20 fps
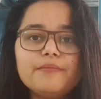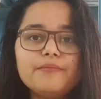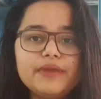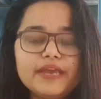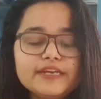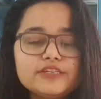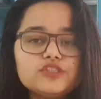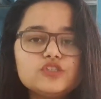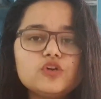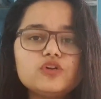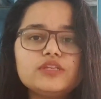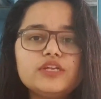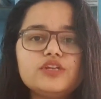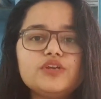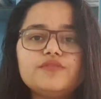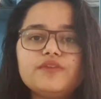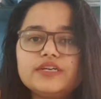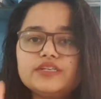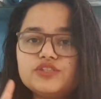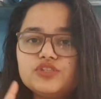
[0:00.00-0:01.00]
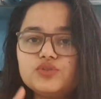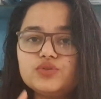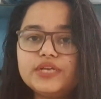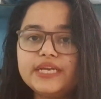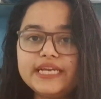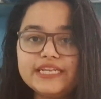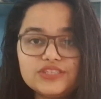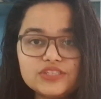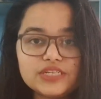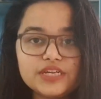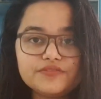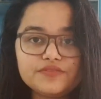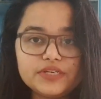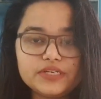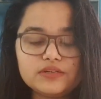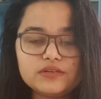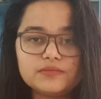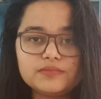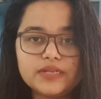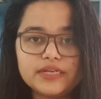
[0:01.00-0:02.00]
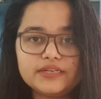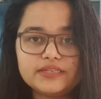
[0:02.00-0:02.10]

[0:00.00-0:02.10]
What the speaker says: Make sure that you've understood each and every term